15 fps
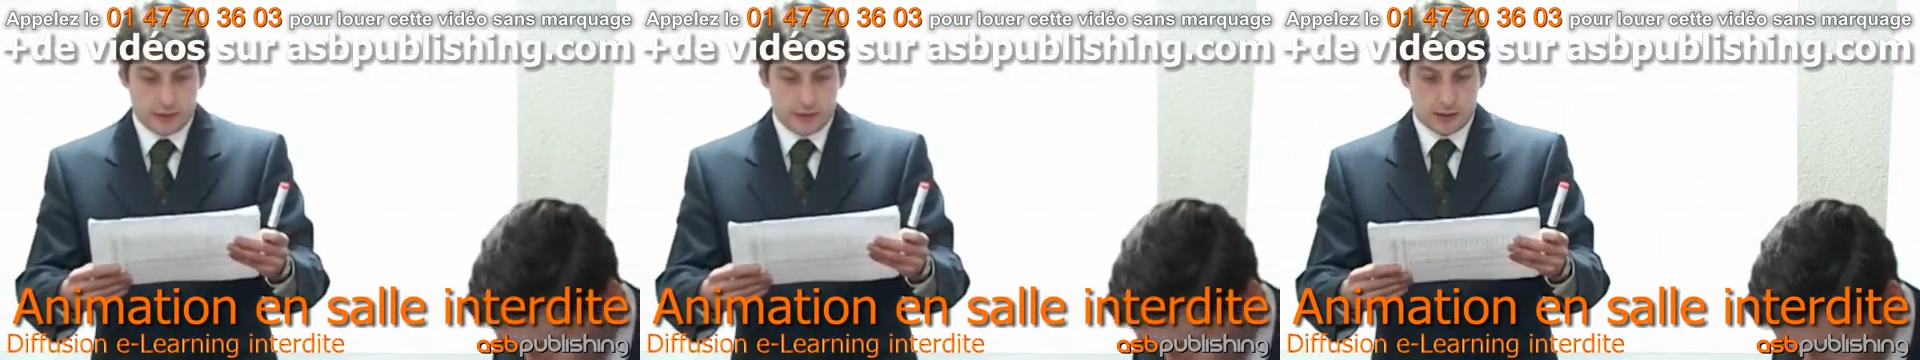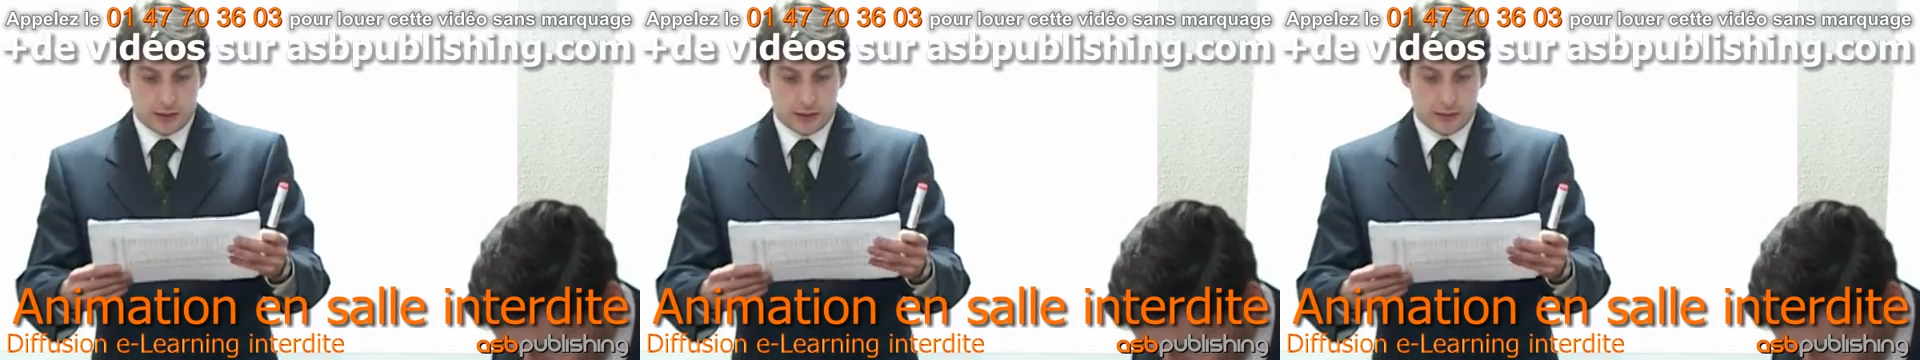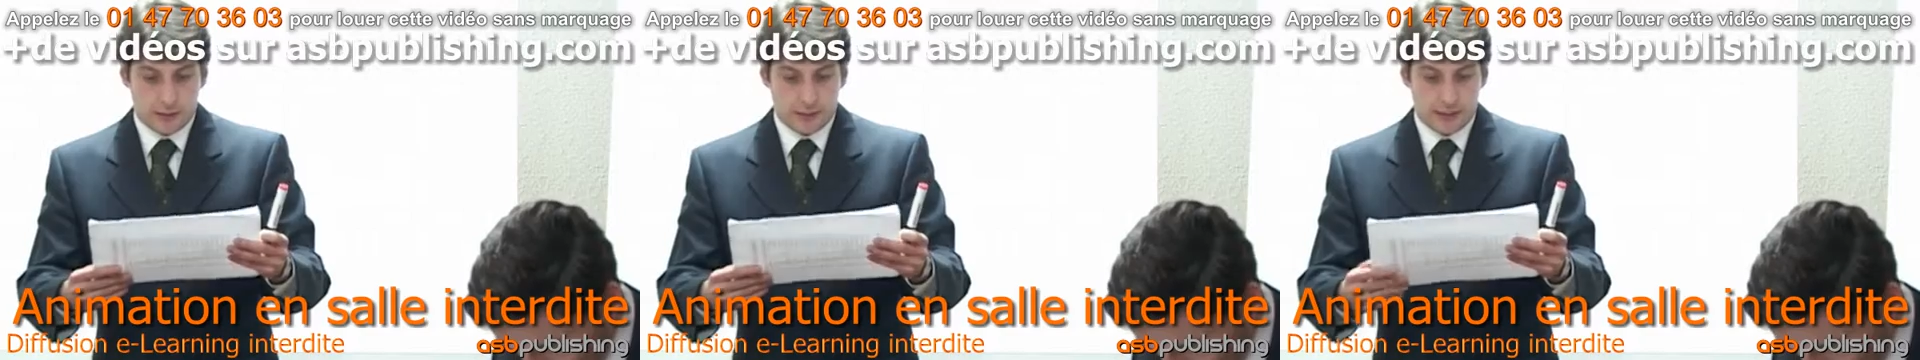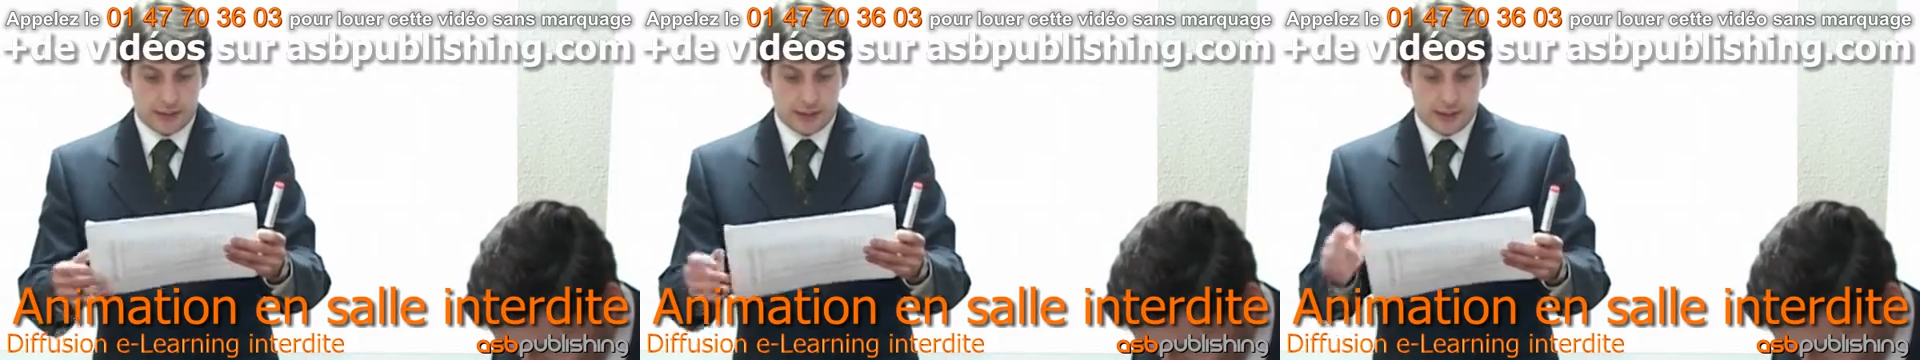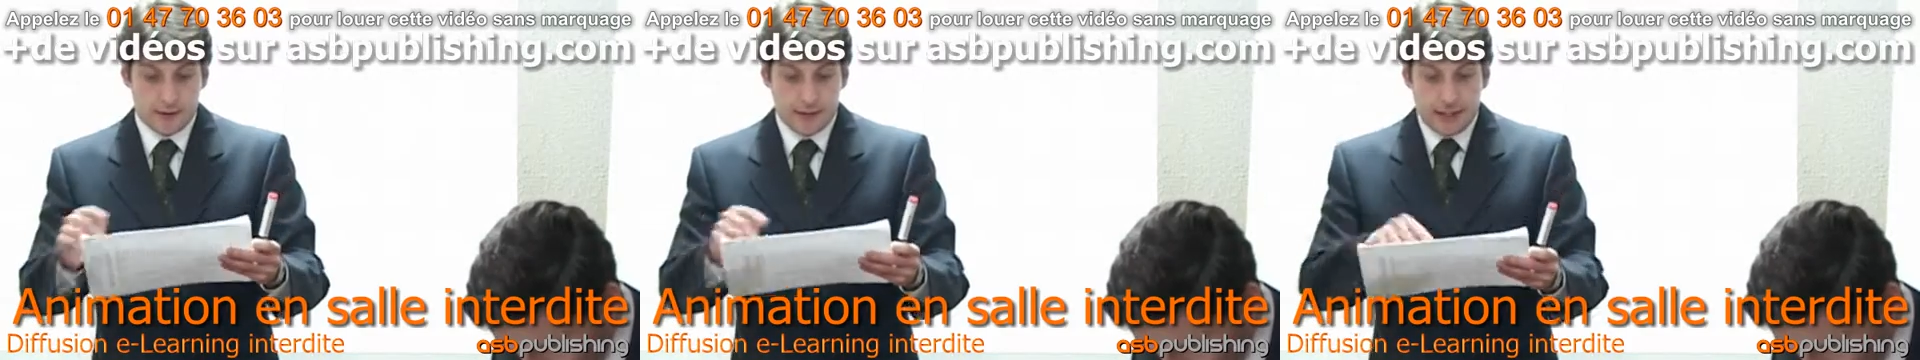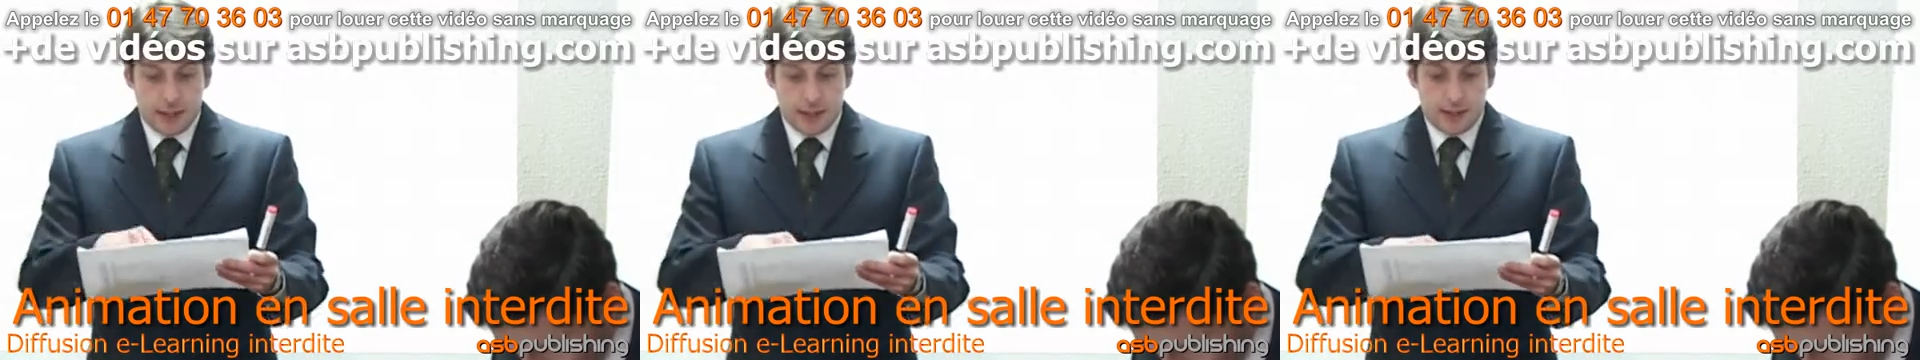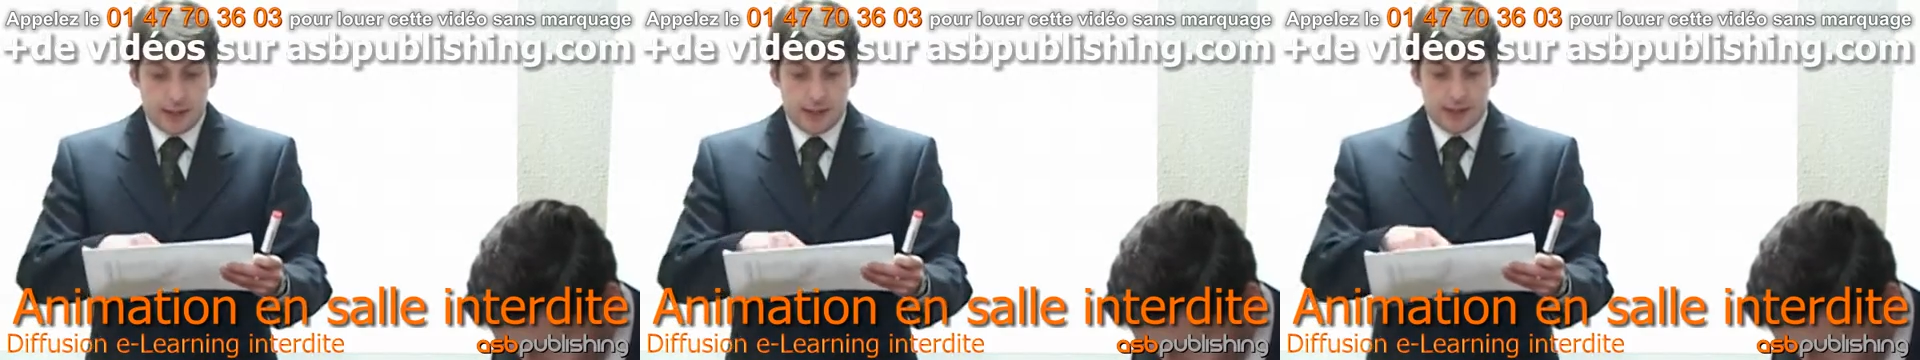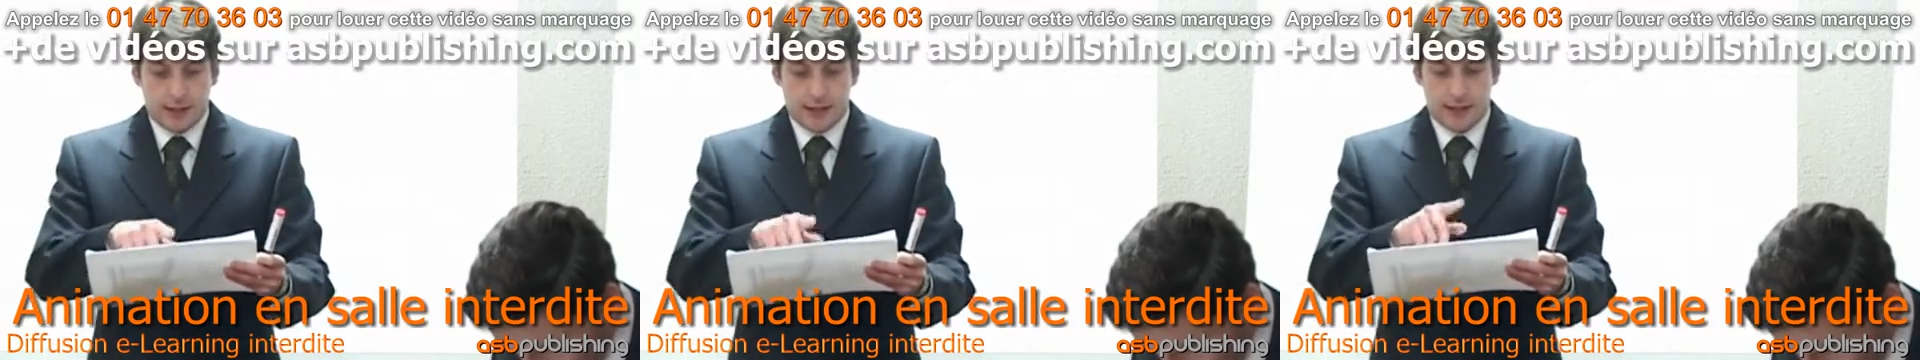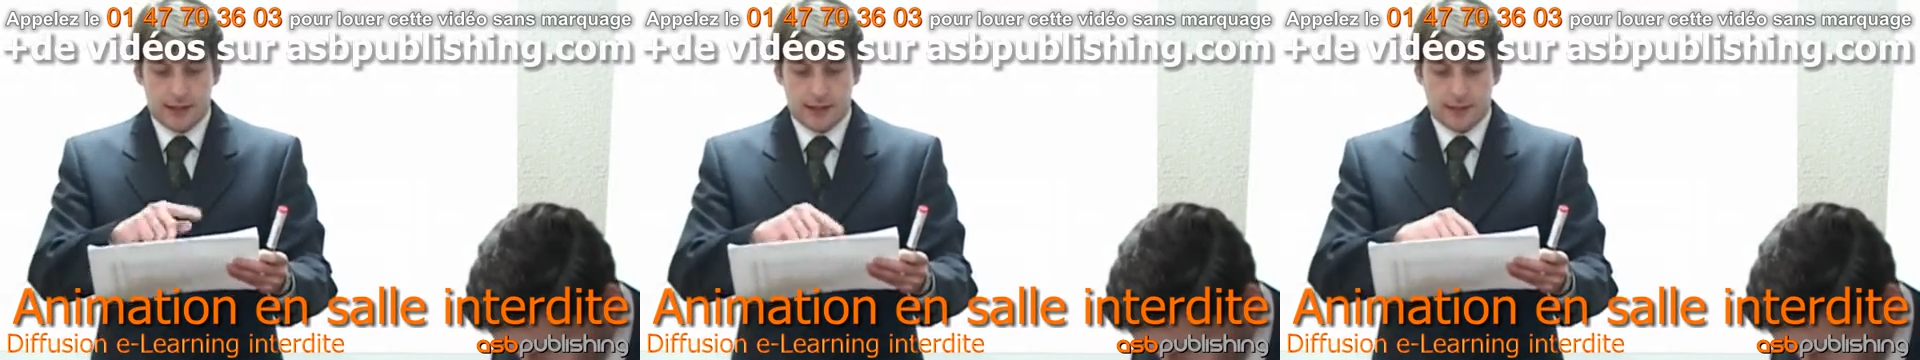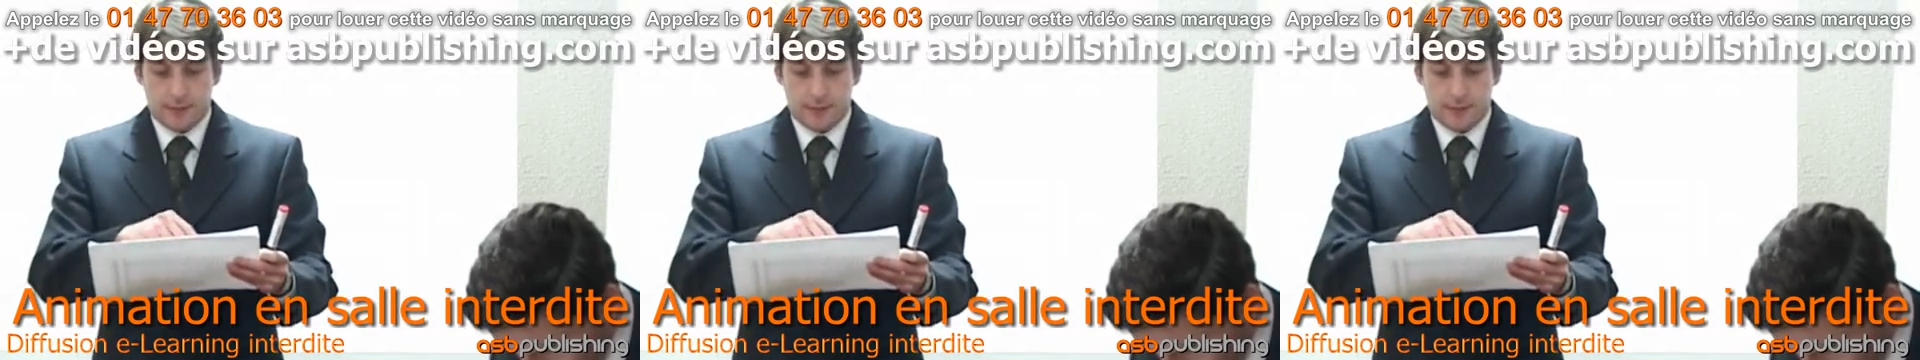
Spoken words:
yes, our promotion on week